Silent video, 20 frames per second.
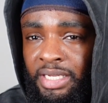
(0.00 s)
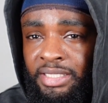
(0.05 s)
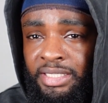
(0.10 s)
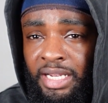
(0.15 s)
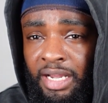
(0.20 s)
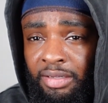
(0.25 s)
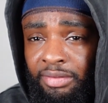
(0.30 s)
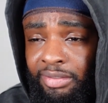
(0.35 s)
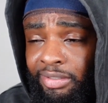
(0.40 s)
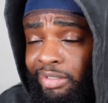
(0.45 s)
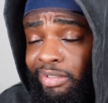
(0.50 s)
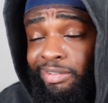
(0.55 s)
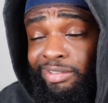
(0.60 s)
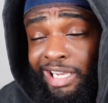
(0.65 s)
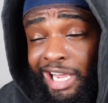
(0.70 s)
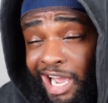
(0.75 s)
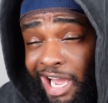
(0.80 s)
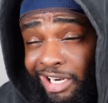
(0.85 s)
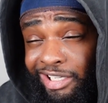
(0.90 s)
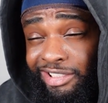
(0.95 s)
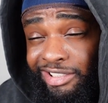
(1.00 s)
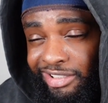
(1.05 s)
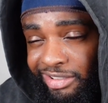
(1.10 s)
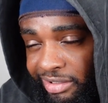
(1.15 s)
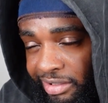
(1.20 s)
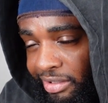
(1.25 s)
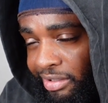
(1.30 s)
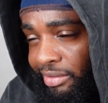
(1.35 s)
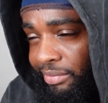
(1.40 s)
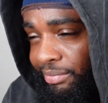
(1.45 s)
that's out there. And
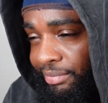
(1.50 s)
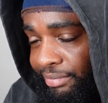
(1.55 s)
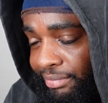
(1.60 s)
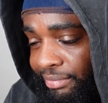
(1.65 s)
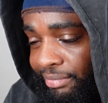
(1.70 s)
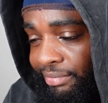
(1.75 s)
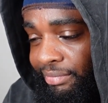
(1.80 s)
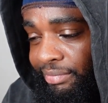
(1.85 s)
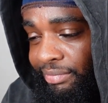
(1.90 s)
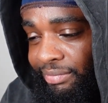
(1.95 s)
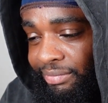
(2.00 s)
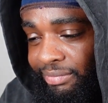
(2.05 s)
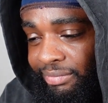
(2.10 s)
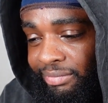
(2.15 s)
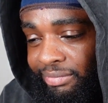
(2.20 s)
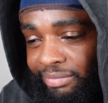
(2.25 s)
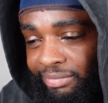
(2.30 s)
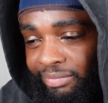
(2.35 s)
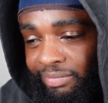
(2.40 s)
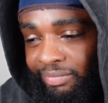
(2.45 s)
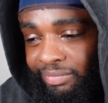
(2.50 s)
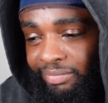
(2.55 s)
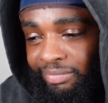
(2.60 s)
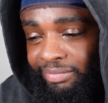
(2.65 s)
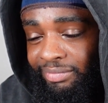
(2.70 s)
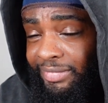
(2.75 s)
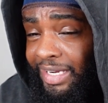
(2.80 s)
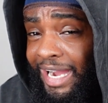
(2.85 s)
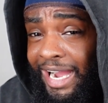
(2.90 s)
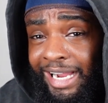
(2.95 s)
honestly,
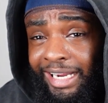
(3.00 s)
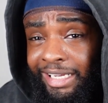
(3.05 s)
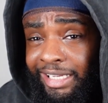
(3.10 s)
I